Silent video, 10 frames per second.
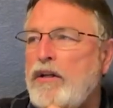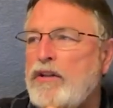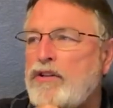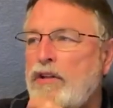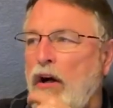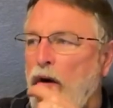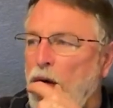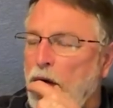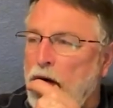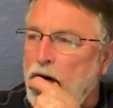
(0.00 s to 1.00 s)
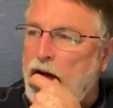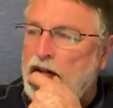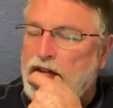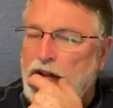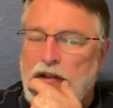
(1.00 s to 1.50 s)
So I
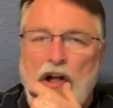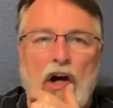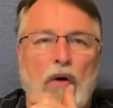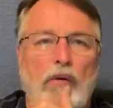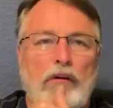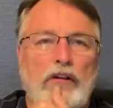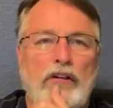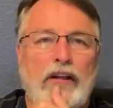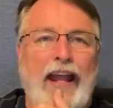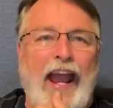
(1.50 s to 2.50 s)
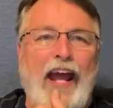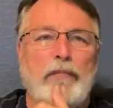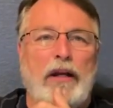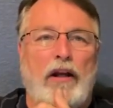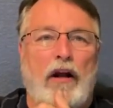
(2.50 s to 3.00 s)
said, no,
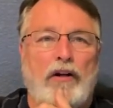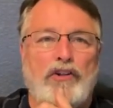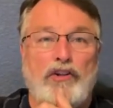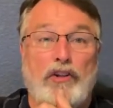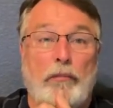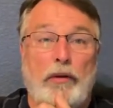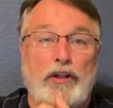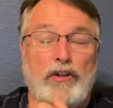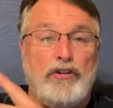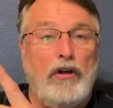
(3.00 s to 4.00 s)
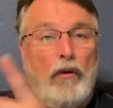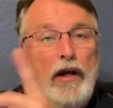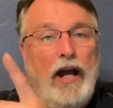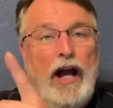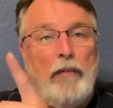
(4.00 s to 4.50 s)
can't be an oxygen depletion.
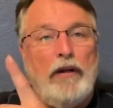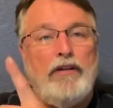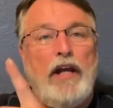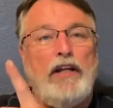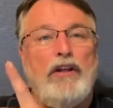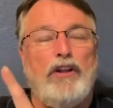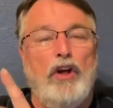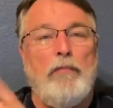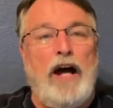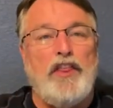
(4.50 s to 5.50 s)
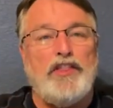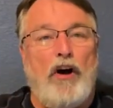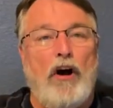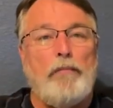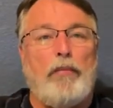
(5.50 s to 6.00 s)
So I'm going to take you through my
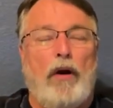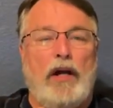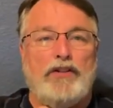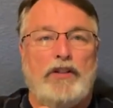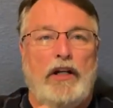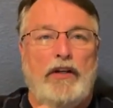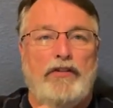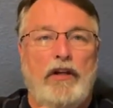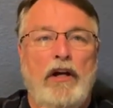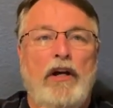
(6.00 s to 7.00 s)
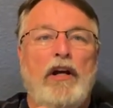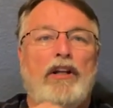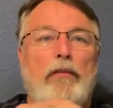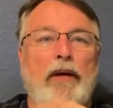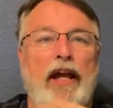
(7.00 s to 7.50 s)
thought process
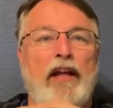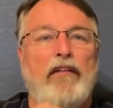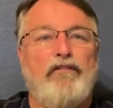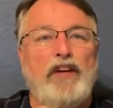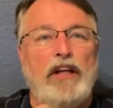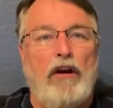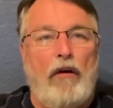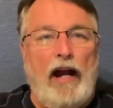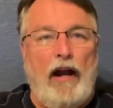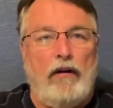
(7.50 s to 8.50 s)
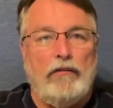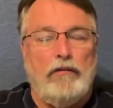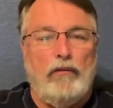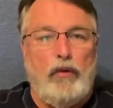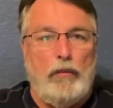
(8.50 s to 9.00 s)
to begin to figure
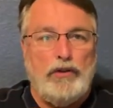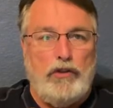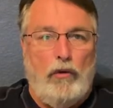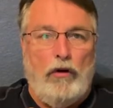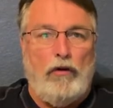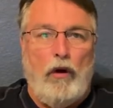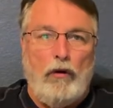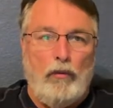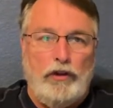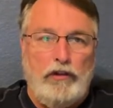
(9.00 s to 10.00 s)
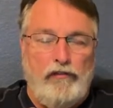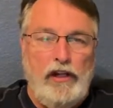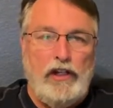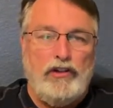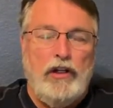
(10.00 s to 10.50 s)
out what was going on with the
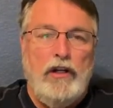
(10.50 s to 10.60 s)
fish.